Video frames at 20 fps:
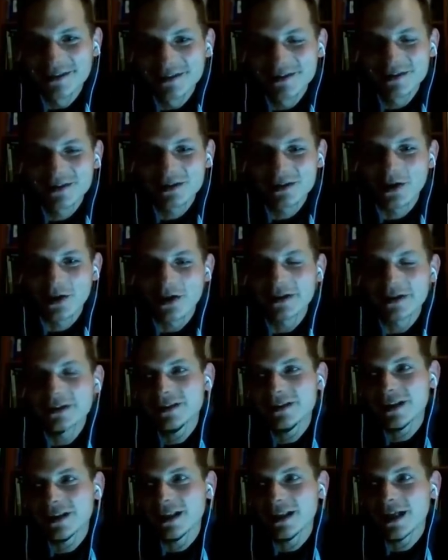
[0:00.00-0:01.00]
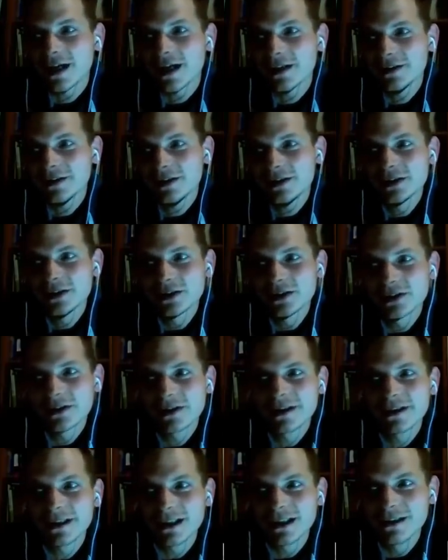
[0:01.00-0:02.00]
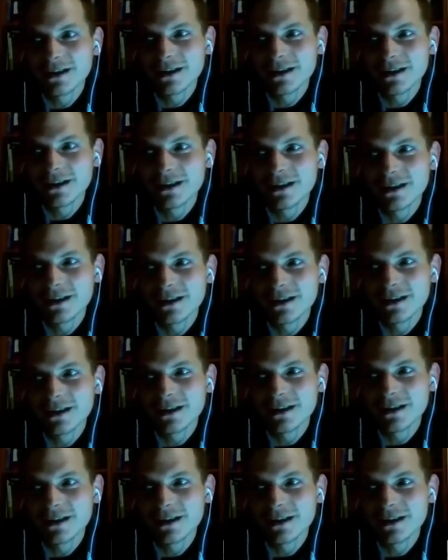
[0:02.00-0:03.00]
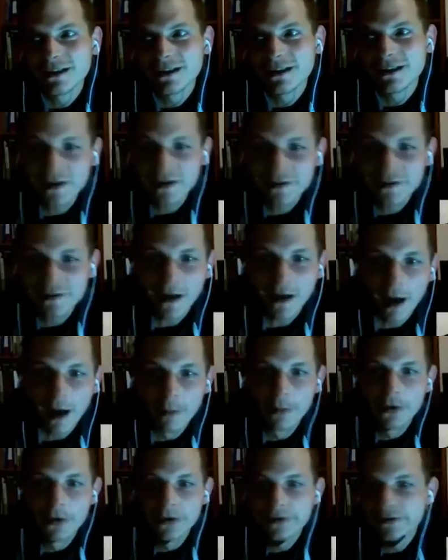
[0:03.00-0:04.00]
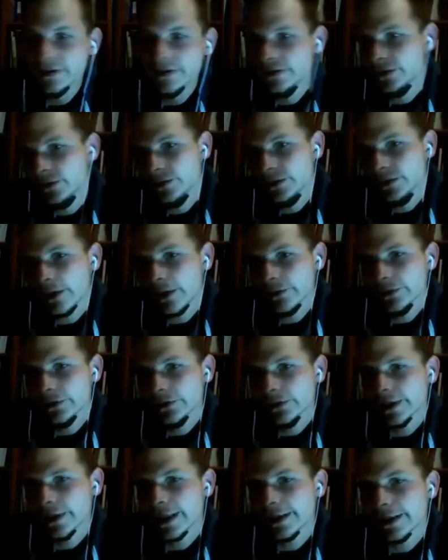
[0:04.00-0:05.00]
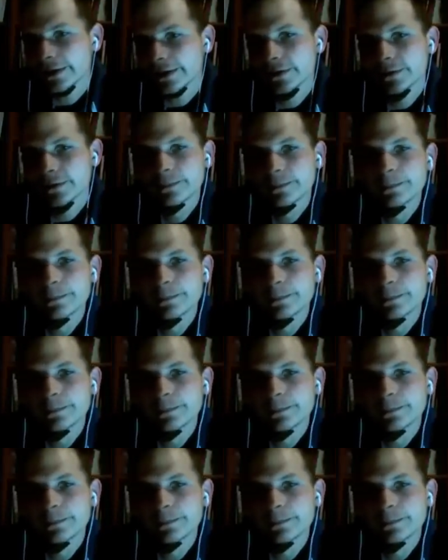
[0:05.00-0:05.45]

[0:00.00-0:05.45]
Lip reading: So I'd say I seriously investigated this with the armor since 2008.